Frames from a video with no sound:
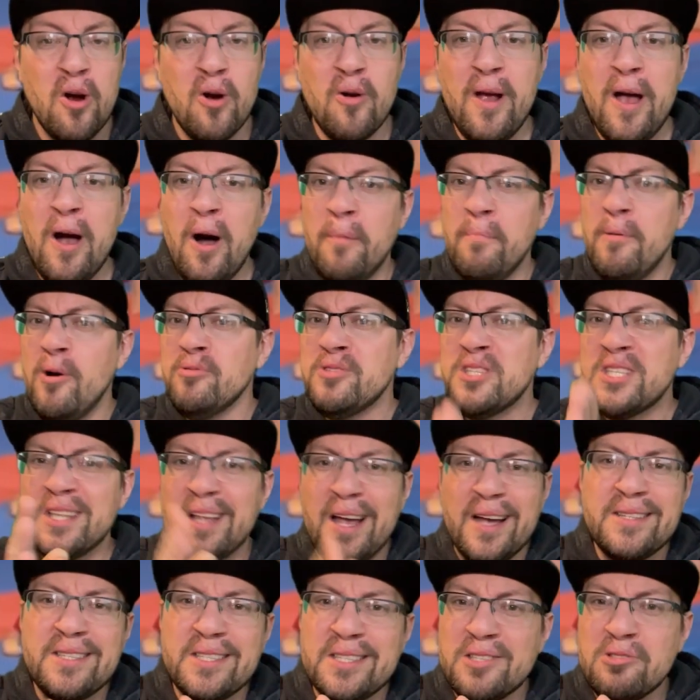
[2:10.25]
Her elbow
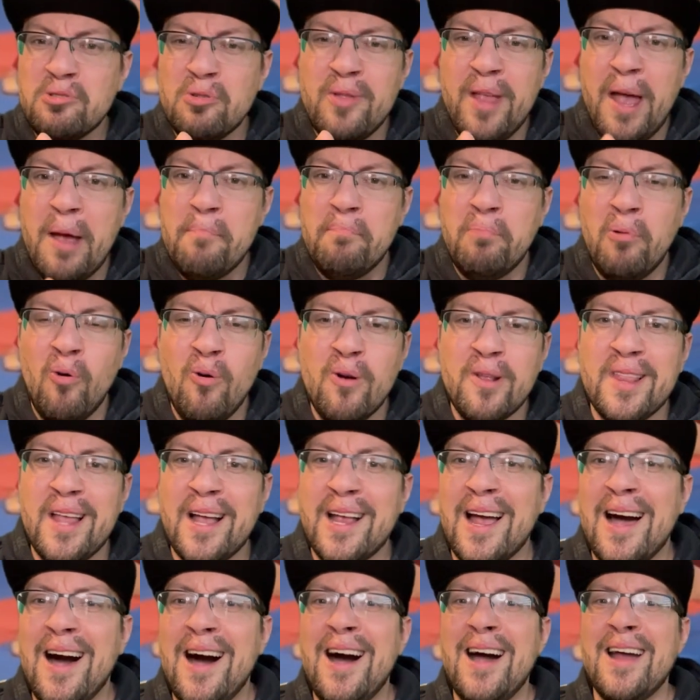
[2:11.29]
slices through that board
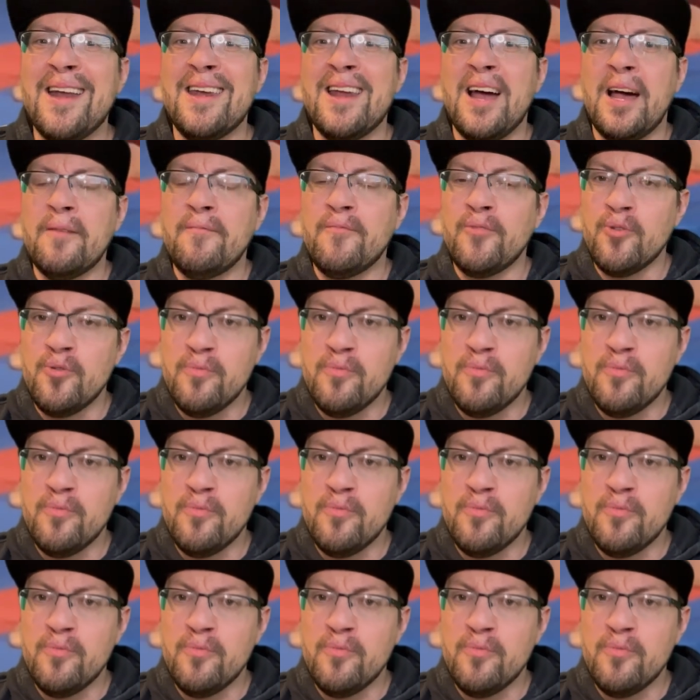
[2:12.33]
like a hot knife